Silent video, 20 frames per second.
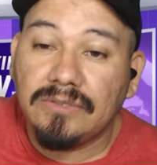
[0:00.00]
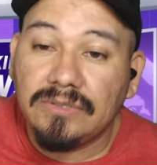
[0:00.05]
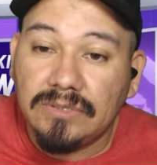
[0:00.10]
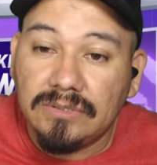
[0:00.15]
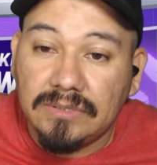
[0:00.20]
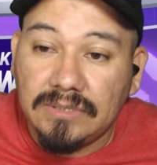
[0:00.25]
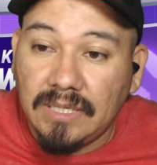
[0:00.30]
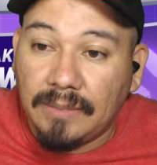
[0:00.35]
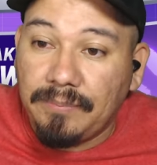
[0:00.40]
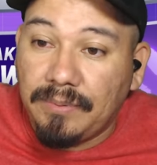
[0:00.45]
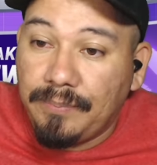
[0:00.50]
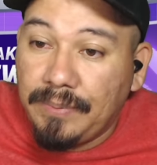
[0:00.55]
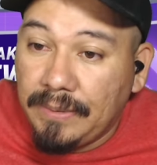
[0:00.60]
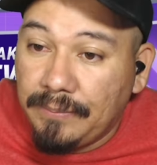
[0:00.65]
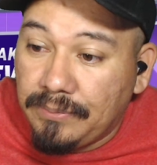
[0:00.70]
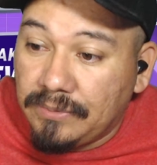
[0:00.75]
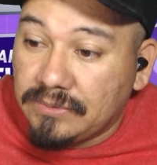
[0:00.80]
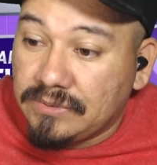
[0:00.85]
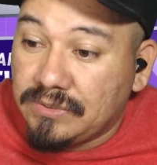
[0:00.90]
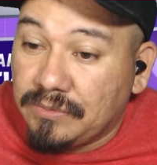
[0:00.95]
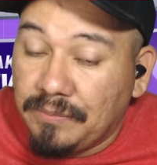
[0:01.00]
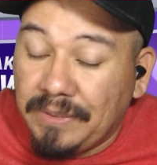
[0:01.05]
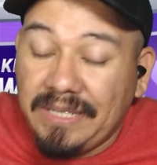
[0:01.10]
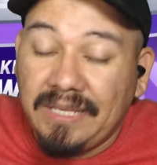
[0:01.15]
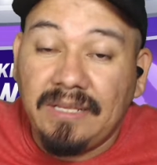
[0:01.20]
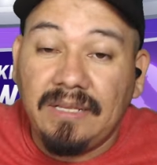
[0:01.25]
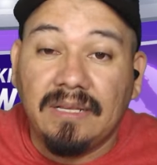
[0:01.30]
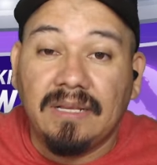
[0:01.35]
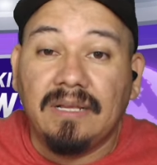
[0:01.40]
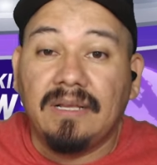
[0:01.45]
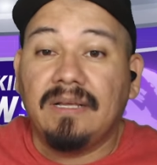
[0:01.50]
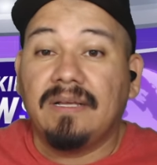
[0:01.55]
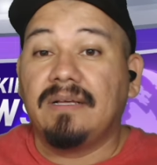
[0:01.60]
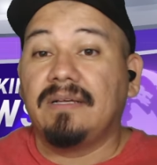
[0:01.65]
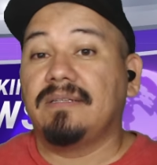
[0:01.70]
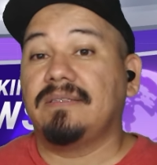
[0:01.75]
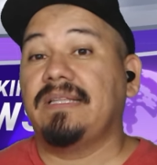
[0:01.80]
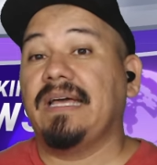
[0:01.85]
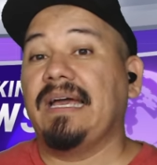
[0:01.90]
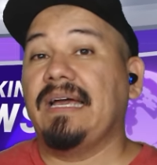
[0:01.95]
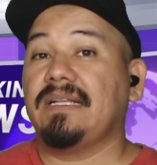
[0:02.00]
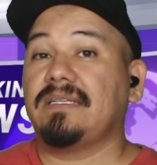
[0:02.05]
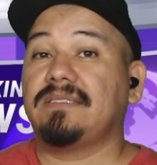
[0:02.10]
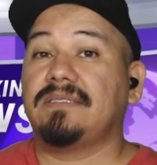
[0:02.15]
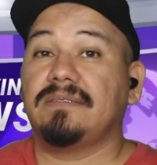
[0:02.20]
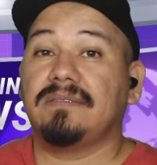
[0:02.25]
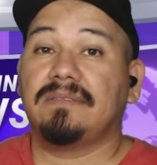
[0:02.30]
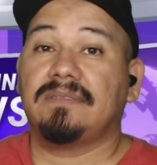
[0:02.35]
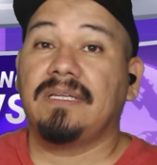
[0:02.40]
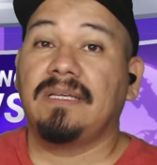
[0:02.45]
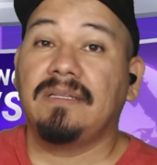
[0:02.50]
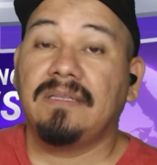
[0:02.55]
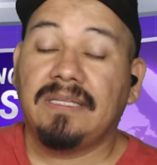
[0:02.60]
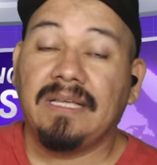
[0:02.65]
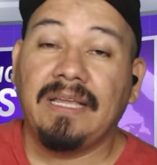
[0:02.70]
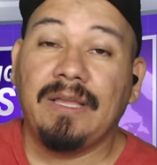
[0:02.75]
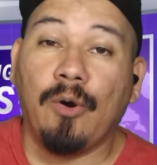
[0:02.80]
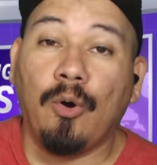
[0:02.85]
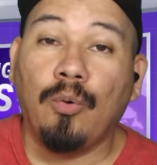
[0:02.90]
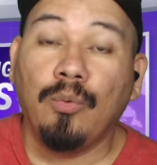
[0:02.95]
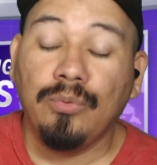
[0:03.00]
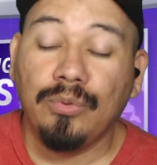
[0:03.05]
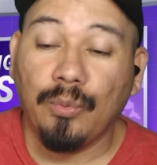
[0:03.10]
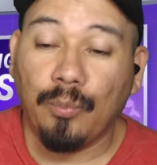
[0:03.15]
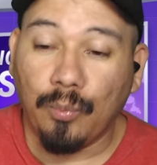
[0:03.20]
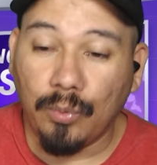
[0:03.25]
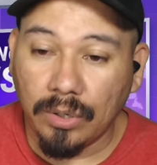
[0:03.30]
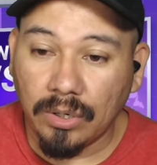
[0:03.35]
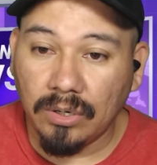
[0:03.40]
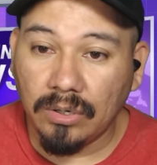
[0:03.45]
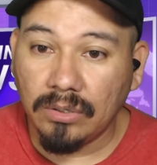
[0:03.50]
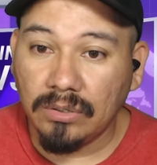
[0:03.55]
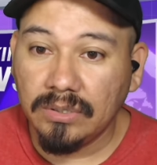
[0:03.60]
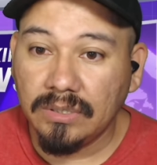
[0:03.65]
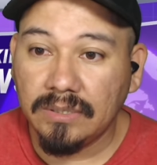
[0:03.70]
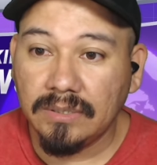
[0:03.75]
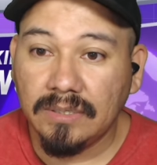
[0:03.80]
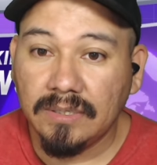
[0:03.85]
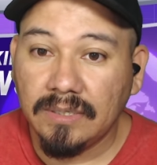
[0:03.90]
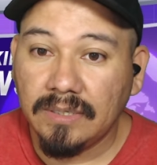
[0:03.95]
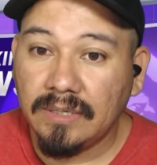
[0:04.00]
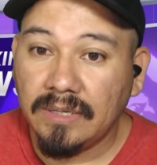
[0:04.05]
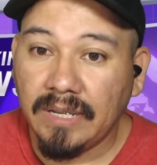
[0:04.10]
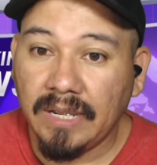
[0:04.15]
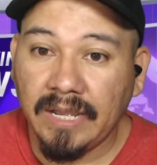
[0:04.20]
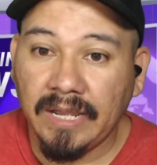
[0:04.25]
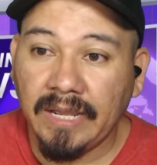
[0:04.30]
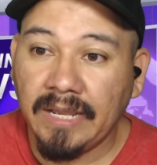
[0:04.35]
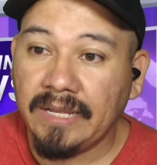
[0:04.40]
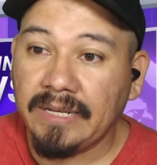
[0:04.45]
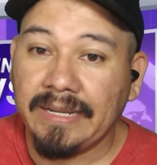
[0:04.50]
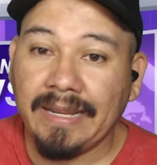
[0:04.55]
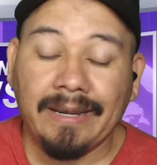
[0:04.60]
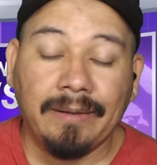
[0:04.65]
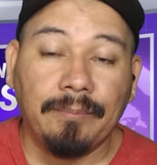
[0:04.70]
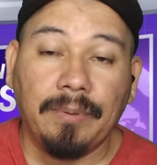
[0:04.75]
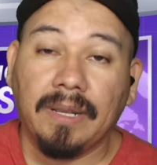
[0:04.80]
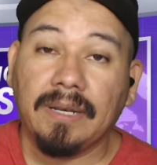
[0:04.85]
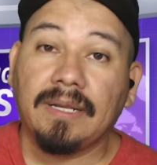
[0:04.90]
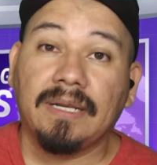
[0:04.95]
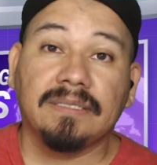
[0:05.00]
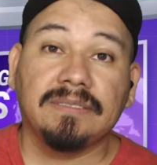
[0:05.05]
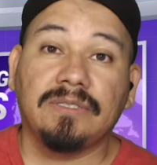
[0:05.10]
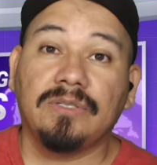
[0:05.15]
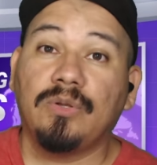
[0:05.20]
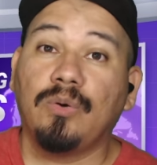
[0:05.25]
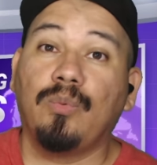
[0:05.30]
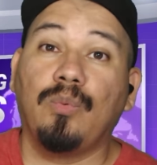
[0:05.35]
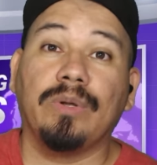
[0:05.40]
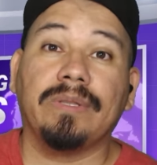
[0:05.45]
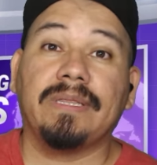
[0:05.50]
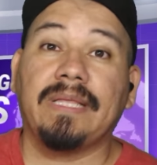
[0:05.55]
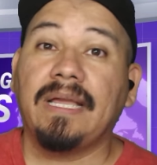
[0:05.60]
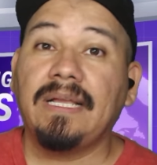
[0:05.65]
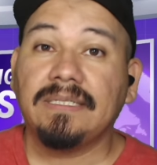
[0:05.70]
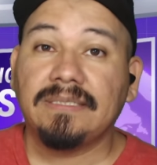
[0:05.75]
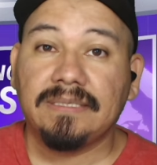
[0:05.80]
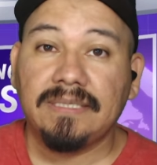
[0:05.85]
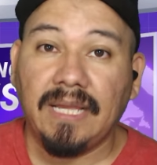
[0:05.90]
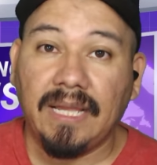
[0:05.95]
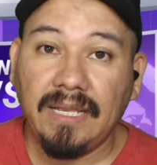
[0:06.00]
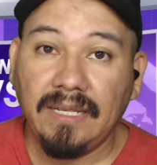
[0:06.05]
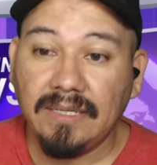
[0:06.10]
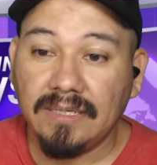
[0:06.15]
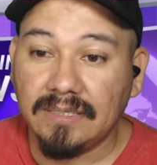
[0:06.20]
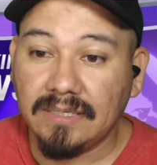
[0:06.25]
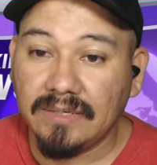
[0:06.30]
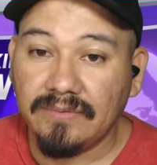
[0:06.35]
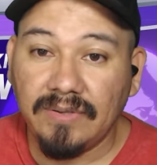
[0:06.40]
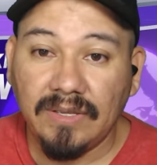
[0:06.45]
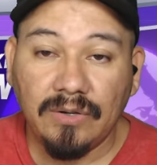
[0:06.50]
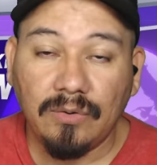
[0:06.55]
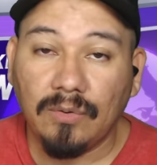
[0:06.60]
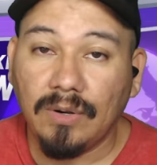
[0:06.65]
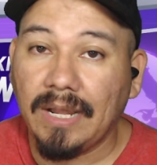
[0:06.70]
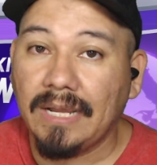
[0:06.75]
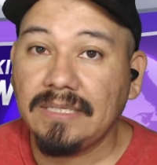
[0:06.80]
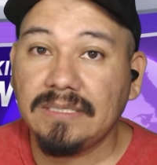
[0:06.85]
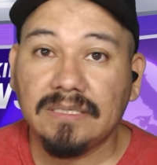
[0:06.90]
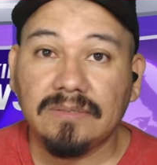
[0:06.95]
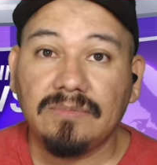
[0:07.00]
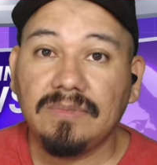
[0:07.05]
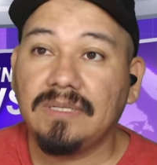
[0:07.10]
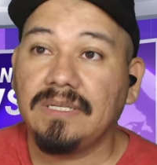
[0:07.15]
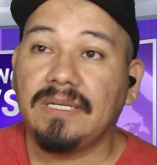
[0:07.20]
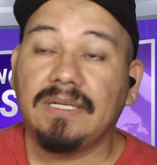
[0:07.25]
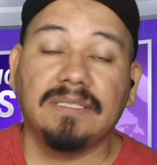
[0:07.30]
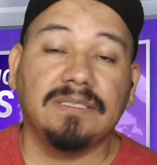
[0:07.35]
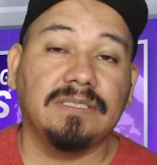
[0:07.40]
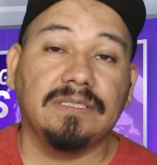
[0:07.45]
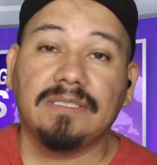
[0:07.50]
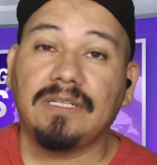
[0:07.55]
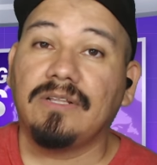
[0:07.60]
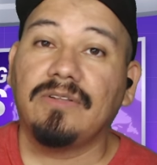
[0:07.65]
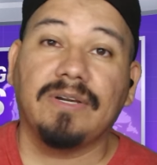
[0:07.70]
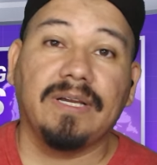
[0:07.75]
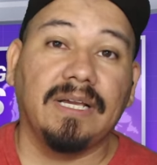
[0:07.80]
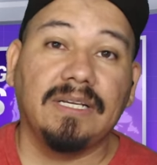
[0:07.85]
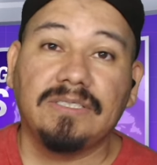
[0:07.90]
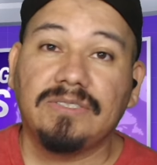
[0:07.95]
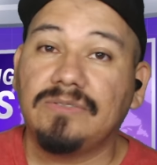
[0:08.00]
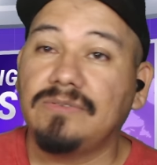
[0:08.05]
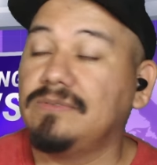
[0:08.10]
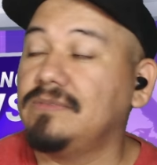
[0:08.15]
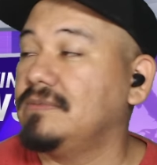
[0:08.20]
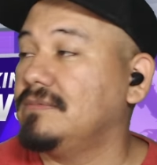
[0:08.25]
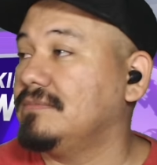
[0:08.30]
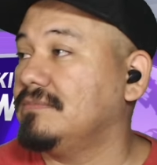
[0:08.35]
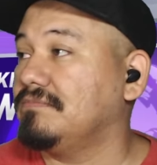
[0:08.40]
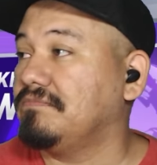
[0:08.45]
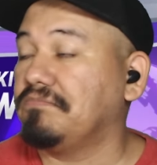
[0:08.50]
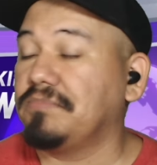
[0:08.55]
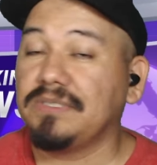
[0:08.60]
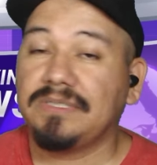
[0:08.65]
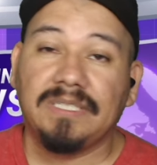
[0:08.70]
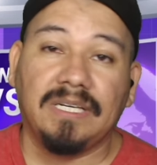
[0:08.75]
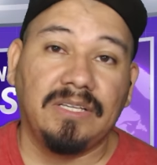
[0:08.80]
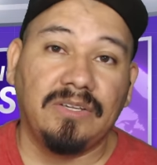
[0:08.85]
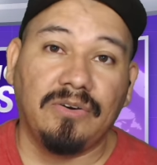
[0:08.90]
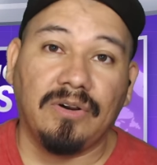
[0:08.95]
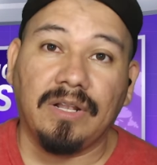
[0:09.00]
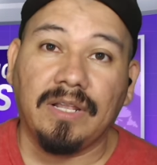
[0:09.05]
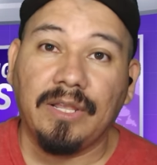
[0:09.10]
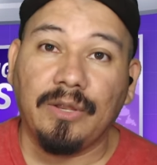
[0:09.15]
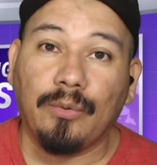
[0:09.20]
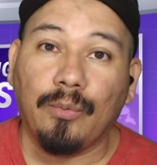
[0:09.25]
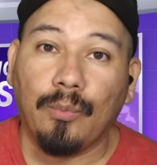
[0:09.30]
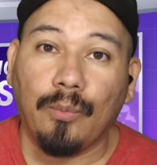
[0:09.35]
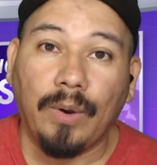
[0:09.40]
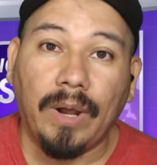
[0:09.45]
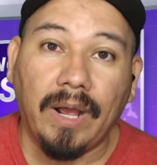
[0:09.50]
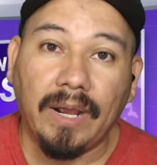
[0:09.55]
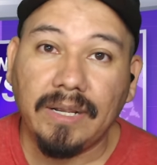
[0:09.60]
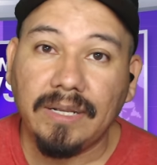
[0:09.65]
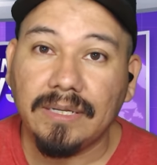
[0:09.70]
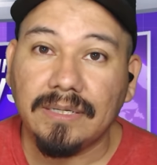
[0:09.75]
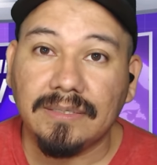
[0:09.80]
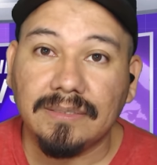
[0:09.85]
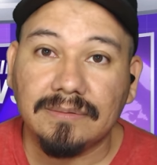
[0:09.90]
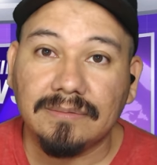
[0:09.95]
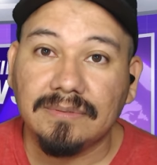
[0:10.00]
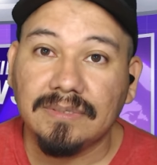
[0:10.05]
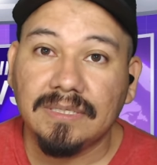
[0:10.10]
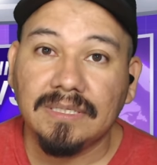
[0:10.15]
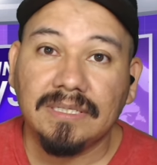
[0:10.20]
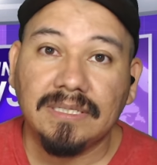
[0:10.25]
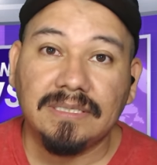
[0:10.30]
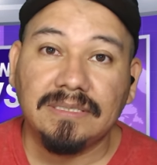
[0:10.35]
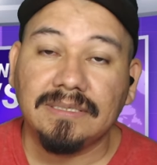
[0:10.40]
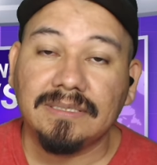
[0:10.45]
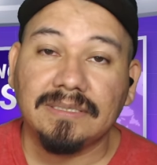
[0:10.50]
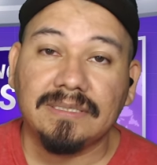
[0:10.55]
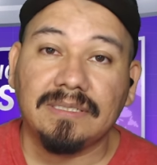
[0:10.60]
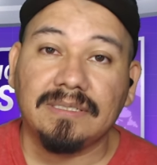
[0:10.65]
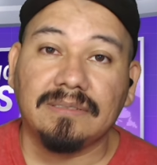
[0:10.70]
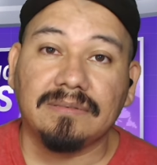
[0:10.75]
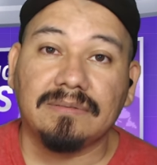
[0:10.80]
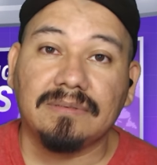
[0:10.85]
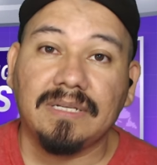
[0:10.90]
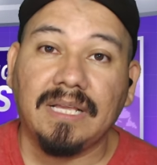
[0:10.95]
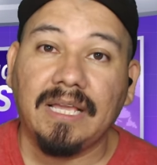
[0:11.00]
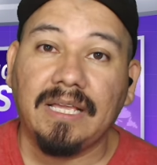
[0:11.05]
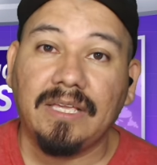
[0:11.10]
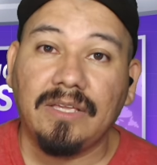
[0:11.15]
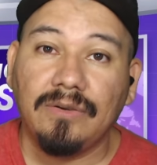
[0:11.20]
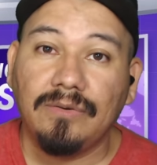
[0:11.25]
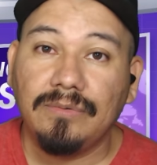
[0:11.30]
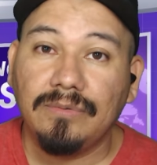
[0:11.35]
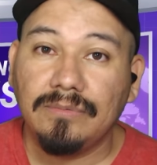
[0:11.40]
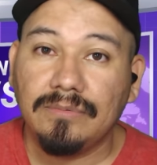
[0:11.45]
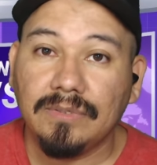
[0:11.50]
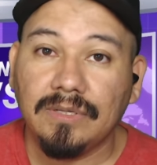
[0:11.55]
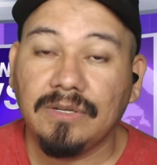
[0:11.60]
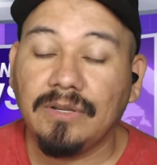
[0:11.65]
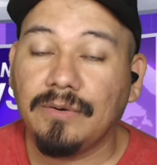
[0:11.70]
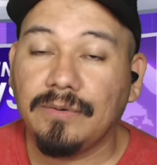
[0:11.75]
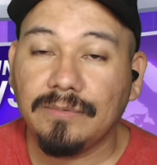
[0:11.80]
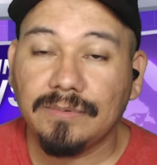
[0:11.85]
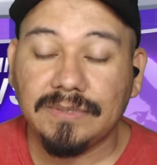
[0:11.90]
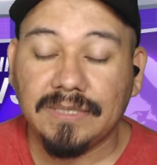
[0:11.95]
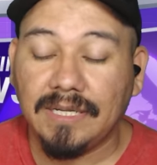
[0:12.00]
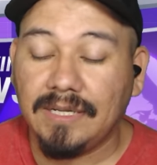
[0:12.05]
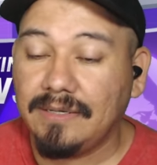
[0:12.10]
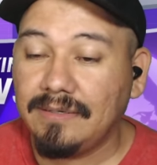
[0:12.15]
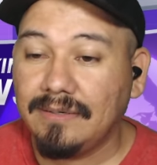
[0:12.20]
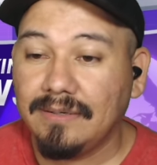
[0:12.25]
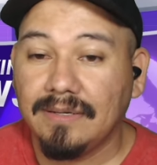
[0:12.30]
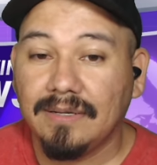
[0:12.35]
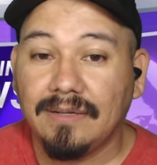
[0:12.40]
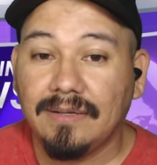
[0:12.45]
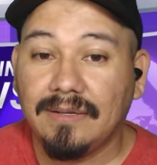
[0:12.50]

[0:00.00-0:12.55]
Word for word: Those are the type of people to me that think they own the world and everybody got to do what they say and if he don't like something he can just look at you and pretend you're a little rock and he's just gonna kick you you know what i'm saying